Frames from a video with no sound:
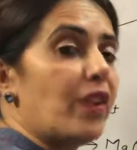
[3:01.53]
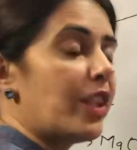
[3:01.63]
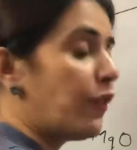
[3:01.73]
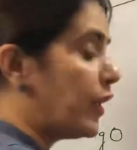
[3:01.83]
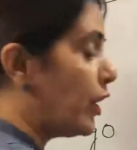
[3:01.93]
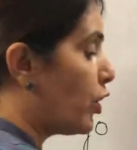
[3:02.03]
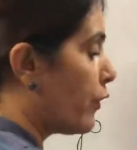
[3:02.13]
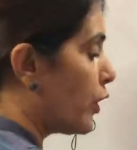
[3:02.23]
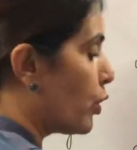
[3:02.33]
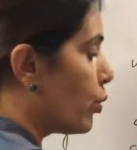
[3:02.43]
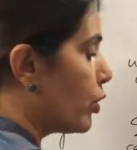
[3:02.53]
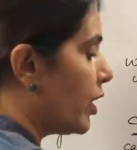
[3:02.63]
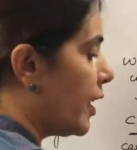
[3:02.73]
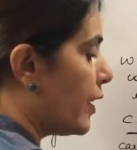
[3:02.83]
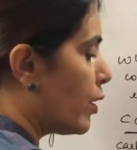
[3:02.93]
white finish after
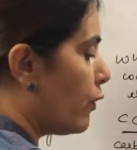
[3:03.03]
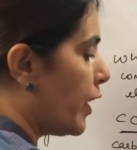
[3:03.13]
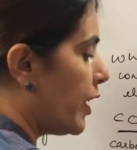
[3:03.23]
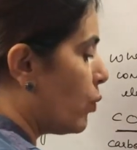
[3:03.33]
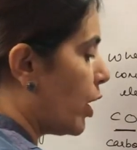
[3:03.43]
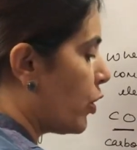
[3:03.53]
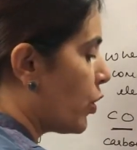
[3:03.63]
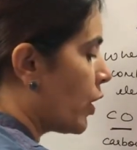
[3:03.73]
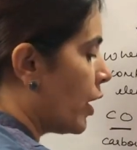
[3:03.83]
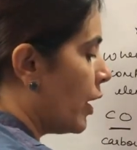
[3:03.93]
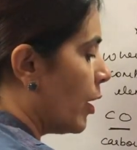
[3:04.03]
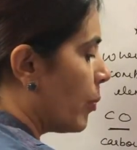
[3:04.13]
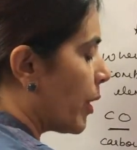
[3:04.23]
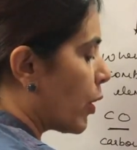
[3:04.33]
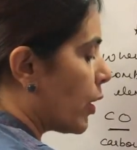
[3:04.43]
2-3 days of whitewash?
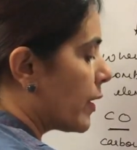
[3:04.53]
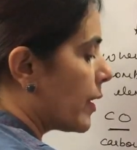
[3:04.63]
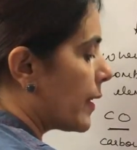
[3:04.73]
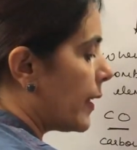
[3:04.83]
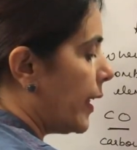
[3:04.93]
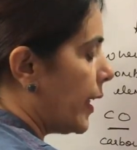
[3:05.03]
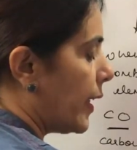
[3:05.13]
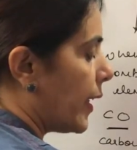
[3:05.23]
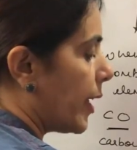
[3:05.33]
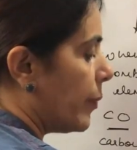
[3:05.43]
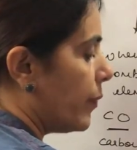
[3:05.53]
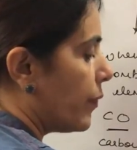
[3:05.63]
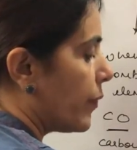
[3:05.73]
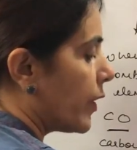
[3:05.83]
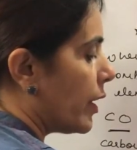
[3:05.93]
Because the slake lime,
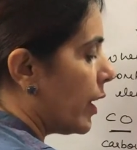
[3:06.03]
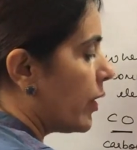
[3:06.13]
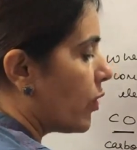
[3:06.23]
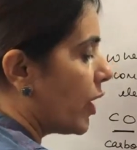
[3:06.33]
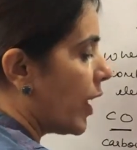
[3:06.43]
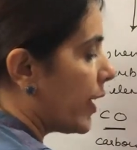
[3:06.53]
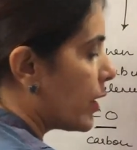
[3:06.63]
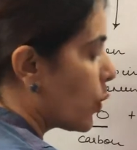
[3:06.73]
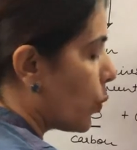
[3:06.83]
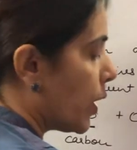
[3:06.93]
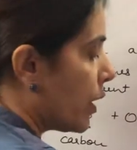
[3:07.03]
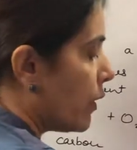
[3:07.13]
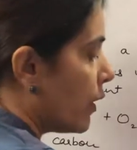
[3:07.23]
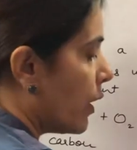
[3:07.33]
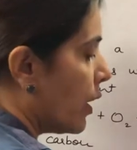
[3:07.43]
it reacts with
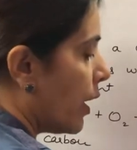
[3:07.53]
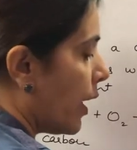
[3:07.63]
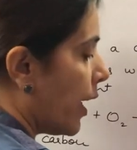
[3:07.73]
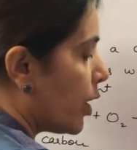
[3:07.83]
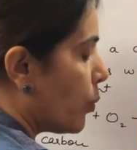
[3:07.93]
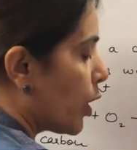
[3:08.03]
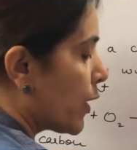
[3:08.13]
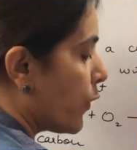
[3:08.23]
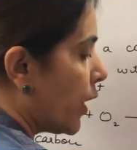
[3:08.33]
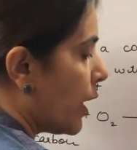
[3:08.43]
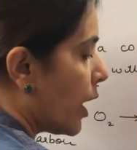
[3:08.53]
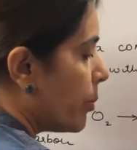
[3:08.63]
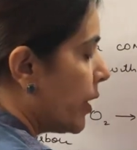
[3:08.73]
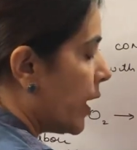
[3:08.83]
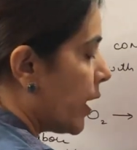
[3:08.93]
atmospheric
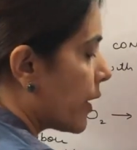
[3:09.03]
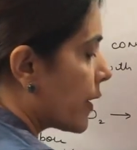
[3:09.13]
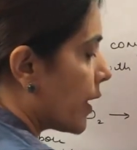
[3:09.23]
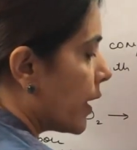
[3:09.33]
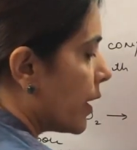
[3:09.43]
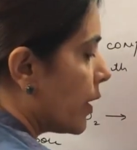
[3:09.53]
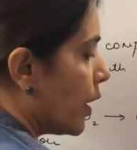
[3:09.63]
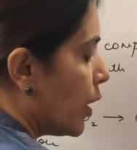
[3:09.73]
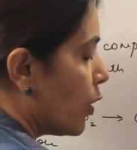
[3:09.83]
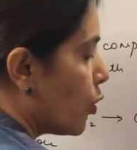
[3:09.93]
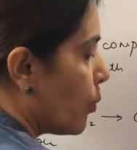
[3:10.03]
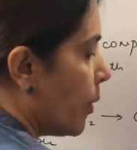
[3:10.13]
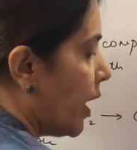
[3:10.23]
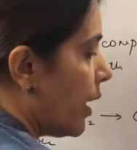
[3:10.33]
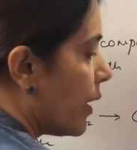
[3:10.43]
carbon dioxide to
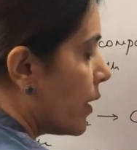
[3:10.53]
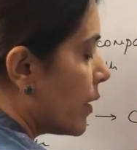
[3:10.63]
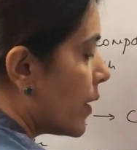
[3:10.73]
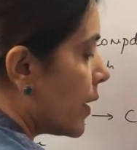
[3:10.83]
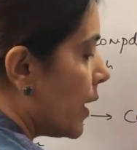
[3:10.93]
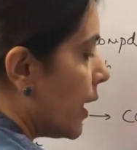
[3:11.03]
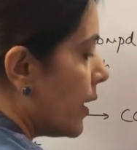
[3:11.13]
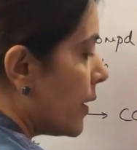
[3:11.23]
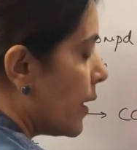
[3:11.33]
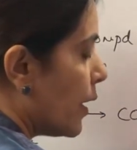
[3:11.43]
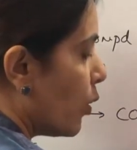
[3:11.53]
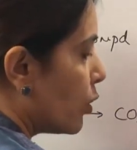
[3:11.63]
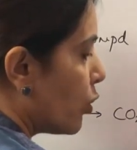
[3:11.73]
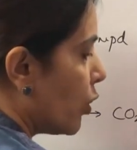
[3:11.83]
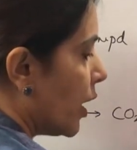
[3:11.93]
make
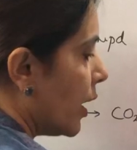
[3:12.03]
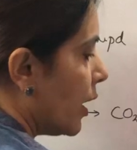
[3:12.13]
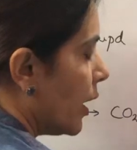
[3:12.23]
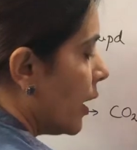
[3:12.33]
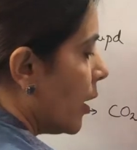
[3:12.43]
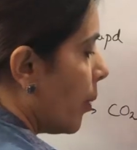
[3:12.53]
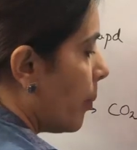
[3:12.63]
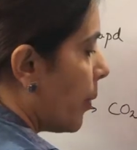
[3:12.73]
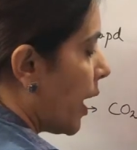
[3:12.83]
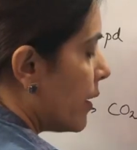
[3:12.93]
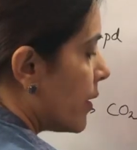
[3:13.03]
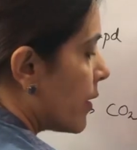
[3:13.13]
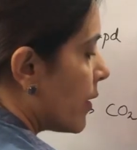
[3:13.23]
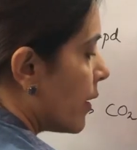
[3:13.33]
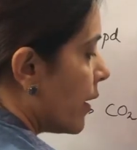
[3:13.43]
CaCO3
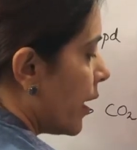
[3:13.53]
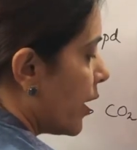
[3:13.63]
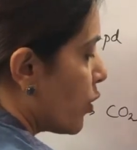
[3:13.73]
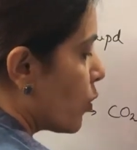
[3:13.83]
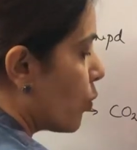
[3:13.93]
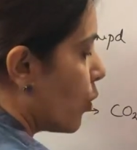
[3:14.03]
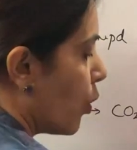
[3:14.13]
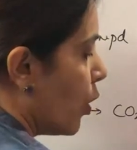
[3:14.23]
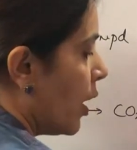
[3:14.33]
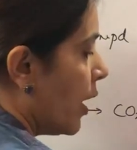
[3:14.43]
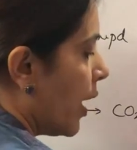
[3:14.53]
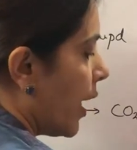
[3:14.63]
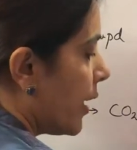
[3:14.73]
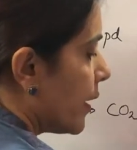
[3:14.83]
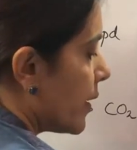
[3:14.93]
plus H2O.
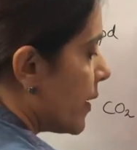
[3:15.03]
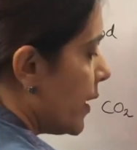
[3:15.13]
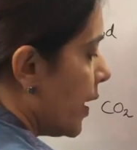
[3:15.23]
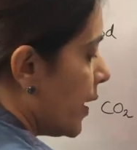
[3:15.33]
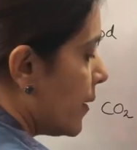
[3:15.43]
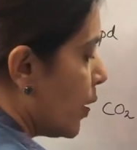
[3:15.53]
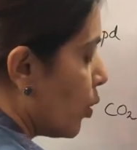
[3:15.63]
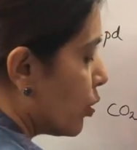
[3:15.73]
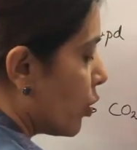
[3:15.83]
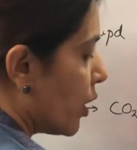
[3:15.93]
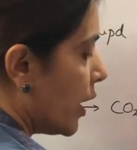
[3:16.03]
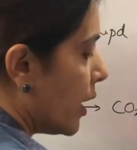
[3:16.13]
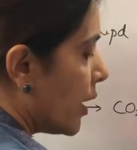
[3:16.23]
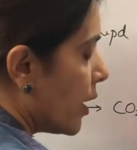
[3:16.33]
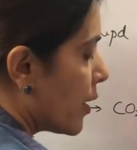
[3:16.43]
And the
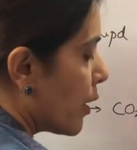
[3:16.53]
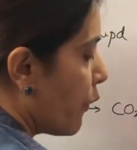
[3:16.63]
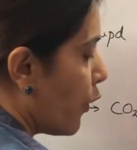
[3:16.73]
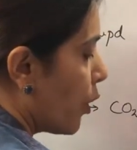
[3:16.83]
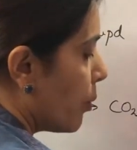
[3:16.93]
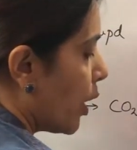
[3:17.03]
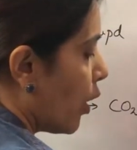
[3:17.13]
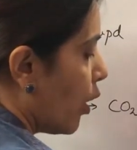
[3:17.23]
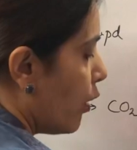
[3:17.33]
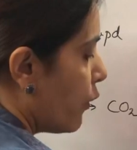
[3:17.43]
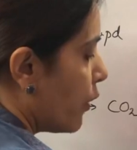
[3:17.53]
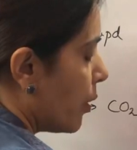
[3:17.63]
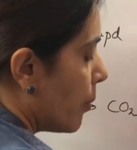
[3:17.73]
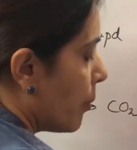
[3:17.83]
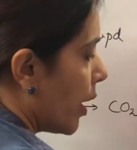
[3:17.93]
CaCO3 is the formula of
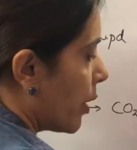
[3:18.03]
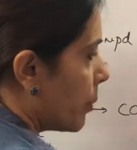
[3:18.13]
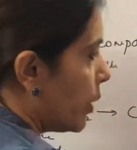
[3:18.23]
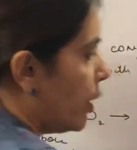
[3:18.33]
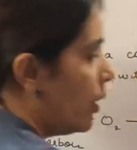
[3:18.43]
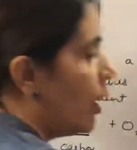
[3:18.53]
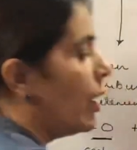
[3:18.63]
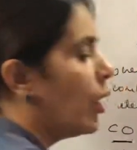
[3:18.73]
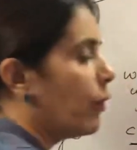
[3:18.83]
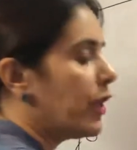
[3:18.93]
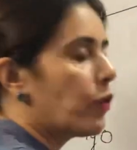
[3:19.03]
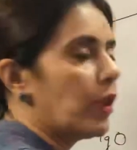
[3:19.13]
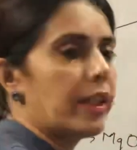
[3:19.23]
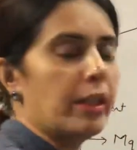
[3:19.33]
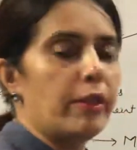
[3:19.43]
marble, which
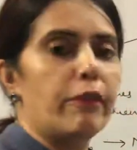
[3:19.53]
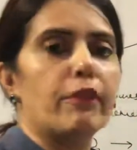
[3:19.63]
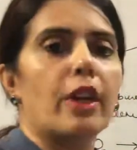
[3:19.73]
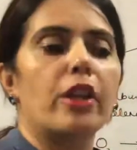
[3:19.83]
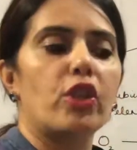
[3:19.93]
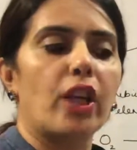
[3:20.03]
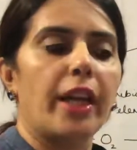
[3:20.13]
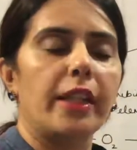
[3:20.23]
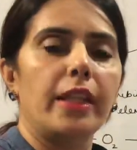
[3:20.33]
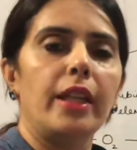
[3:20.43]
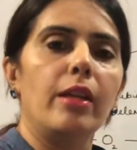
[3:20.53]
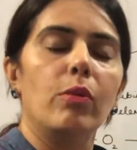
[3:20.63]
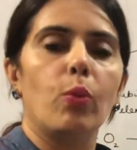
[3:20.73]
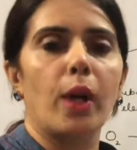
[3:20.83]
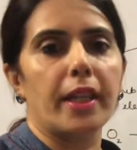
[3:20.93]
will give a
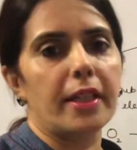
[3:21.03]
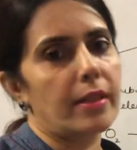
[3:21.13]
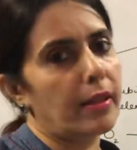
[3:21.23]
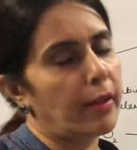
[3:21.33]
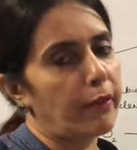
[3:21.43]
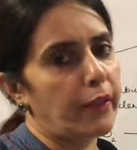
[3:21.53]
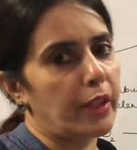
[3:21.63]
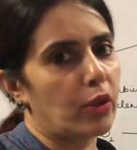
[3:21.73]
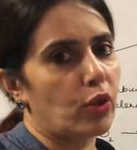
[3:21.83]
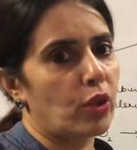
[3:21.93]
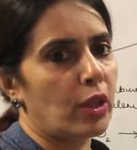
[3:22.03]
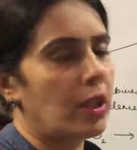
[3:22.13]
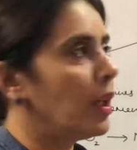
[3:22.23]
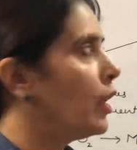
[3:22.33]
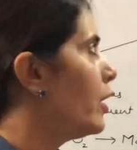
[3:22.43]
shiny white finish.
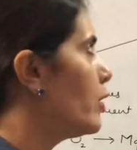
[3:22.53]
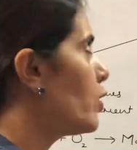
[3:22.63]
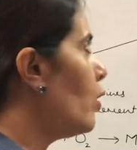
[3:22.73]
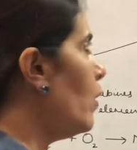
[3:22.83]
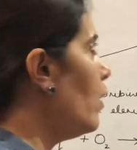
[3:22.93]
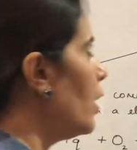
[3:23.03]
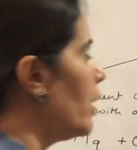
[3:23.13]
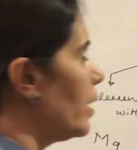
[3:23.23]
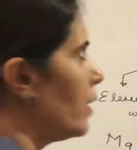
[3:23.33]
So,